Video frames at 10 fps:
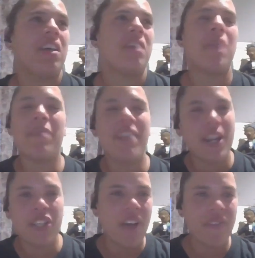Maybe
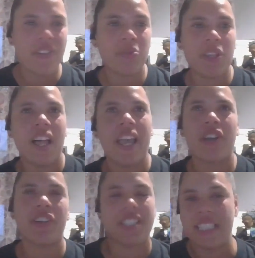not as often as we
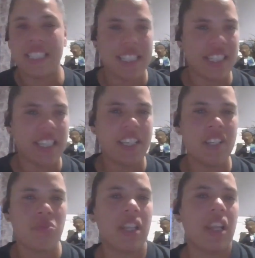like or as consistently
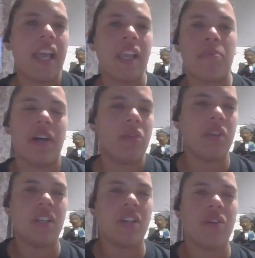as we'd like, but
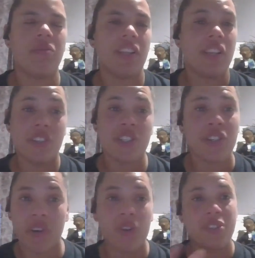there was a
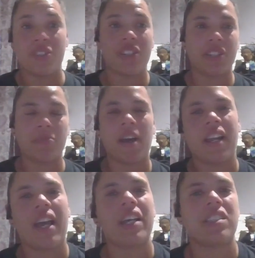devotion to this
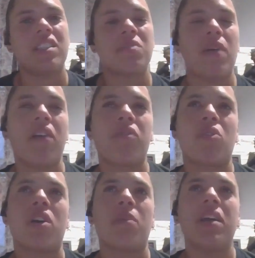podcast and this
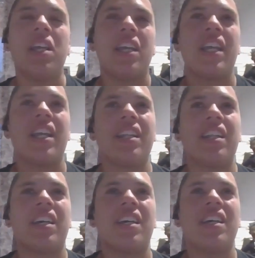platform,
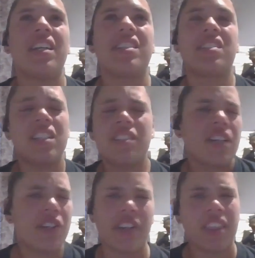and it's
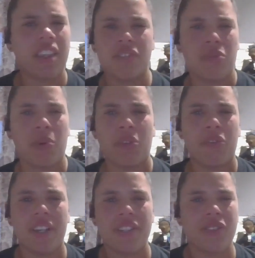done great things for
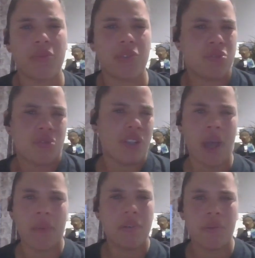both of us. So I'm just really
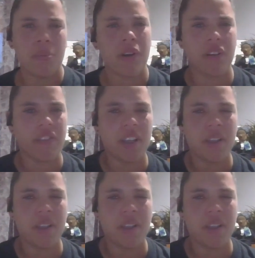happy to be a part of